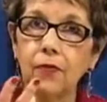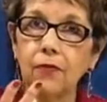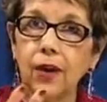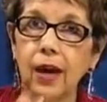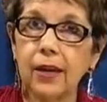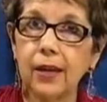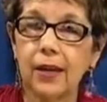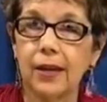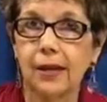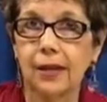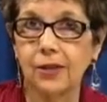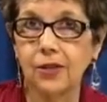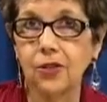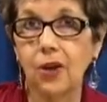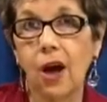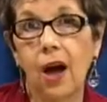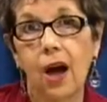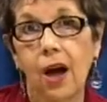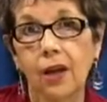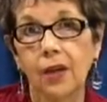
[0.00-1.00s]
If I can't
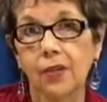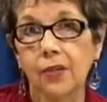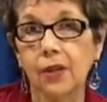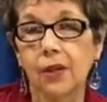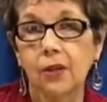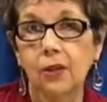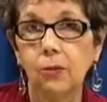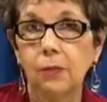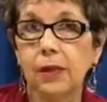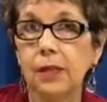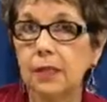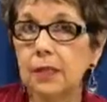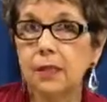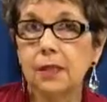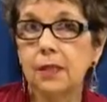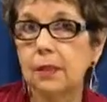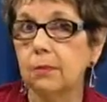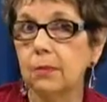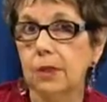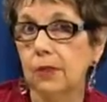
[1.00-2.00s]
talk, then you might see
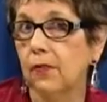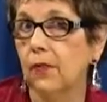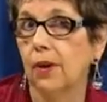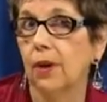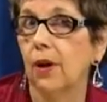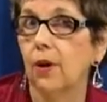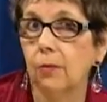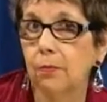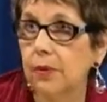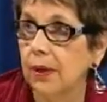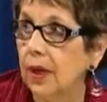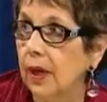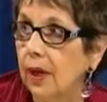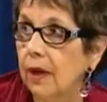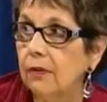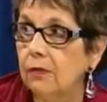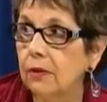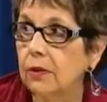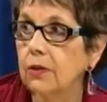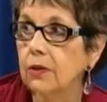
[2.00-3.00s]
some difficult
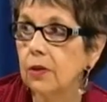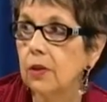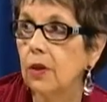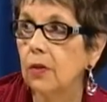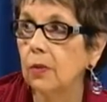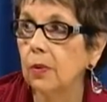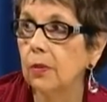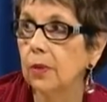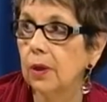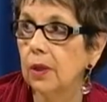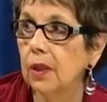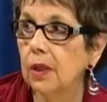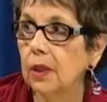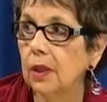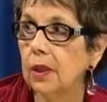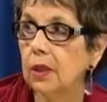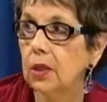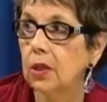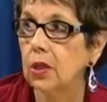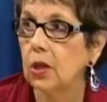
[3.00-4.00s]
behaviors. So we really
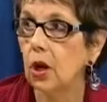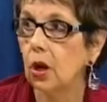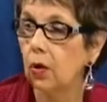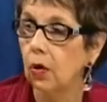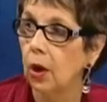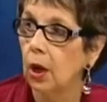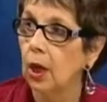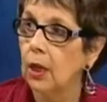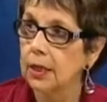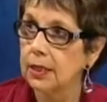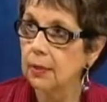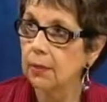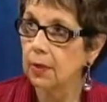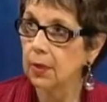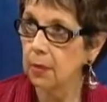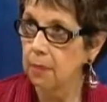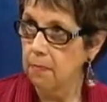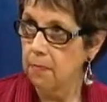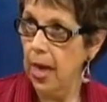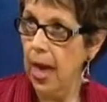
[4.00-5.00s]
need to know some of
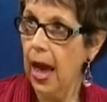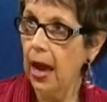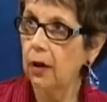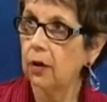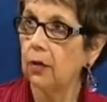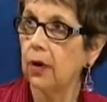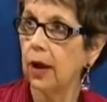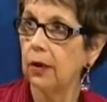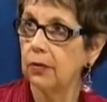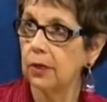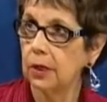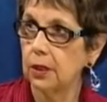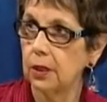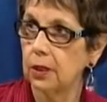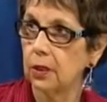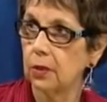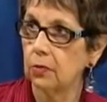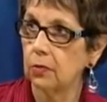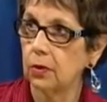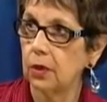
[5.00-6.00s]
the background
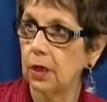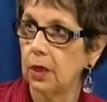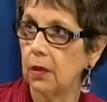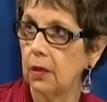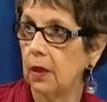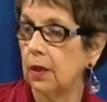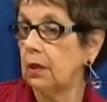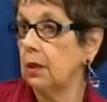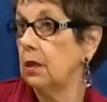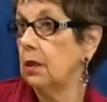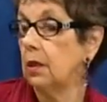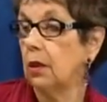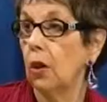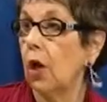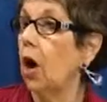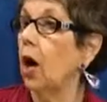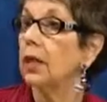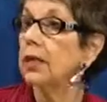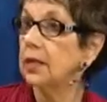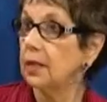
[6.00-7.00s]
history that's
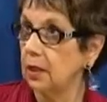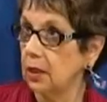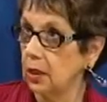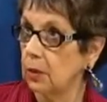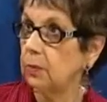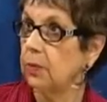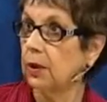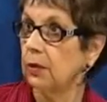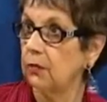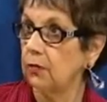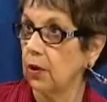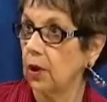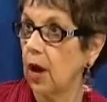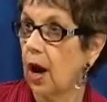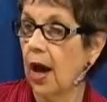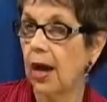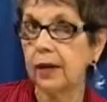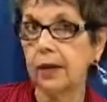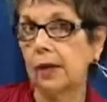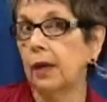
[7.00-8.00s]
long since been
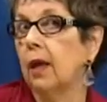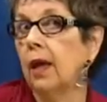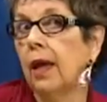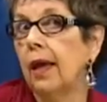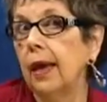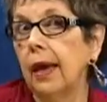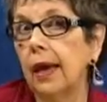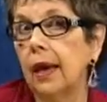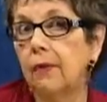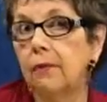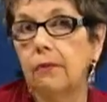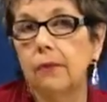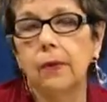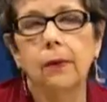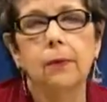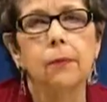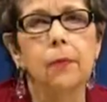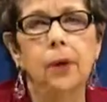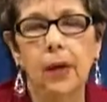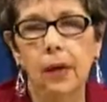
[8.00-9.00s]
forgotten. And
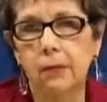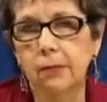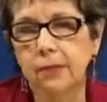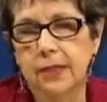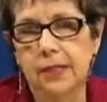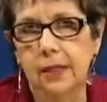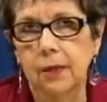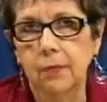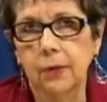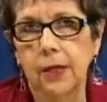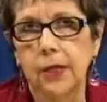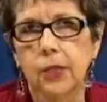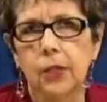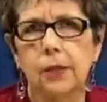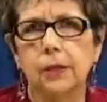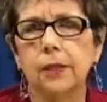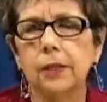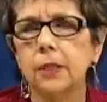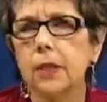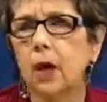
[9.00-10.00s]
when I see a
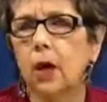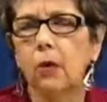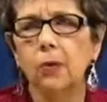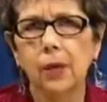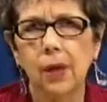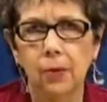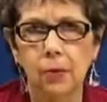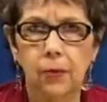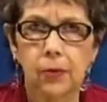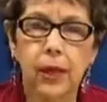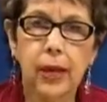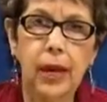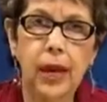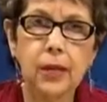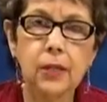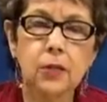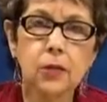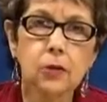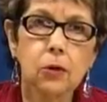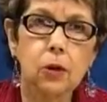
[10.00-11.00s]
patient, I'll say, oh yeah, well they
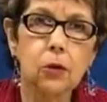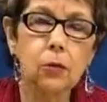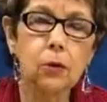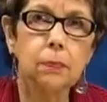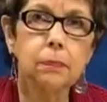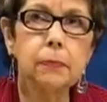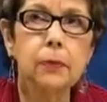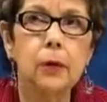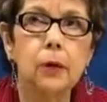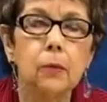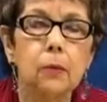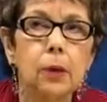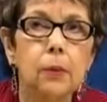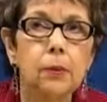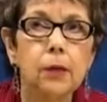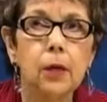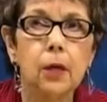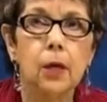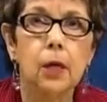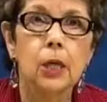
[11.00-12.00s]
had a stroke,
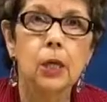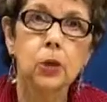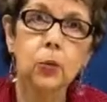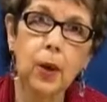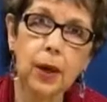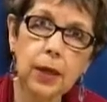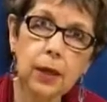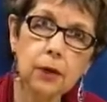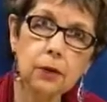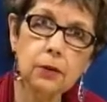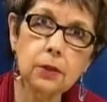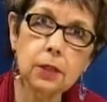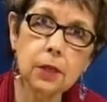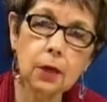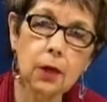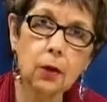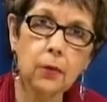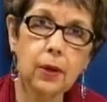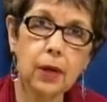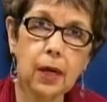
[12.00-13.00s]
maybe 20 years
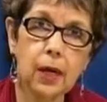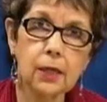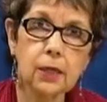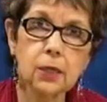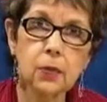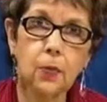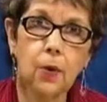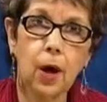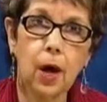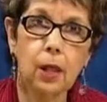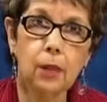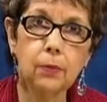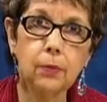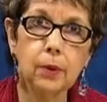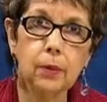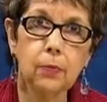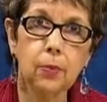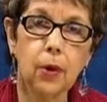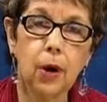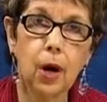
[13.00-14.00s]
ago and had
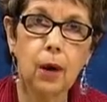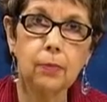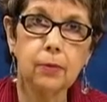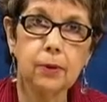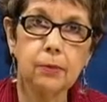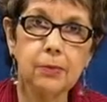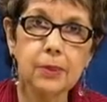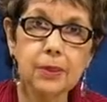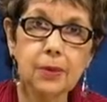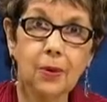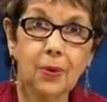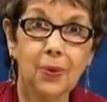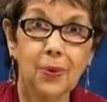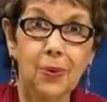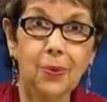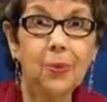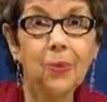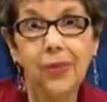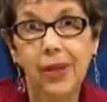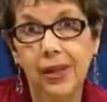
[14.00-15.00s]
swallowing problems.
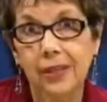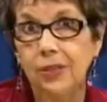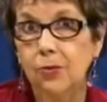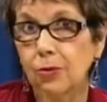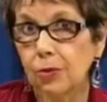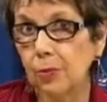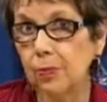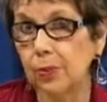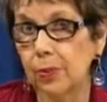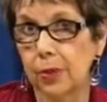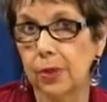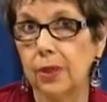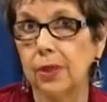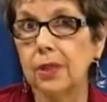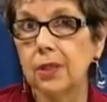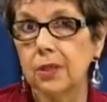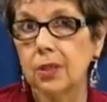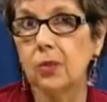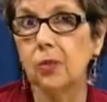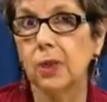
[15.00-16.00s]
Well, that's real
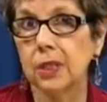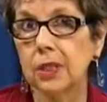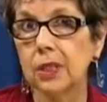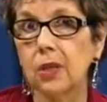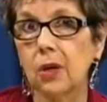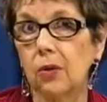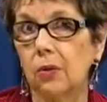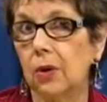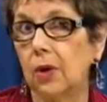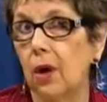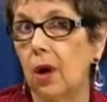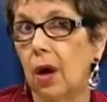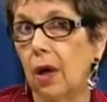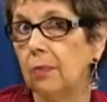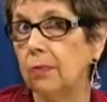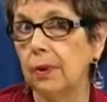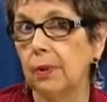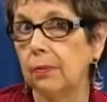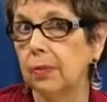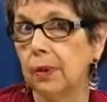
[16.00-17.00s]
pertinent to what's going
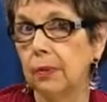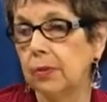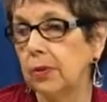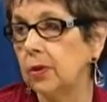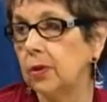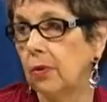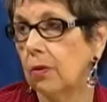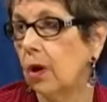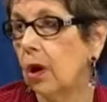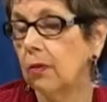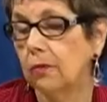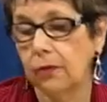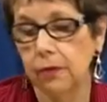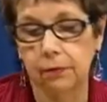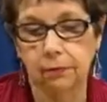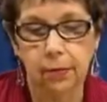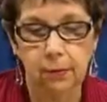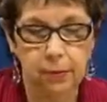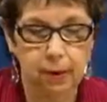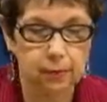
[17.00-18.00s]
on, but people don't
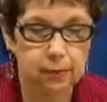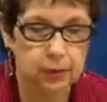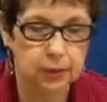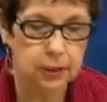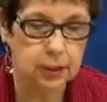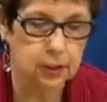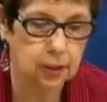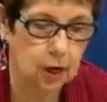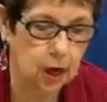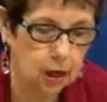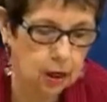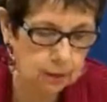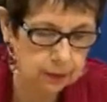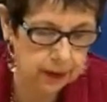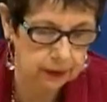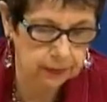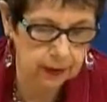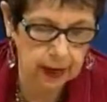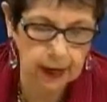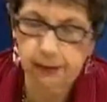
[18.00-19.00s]
often remember to talk
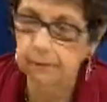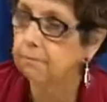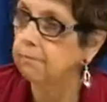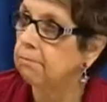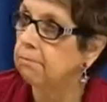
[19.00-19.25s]
about that.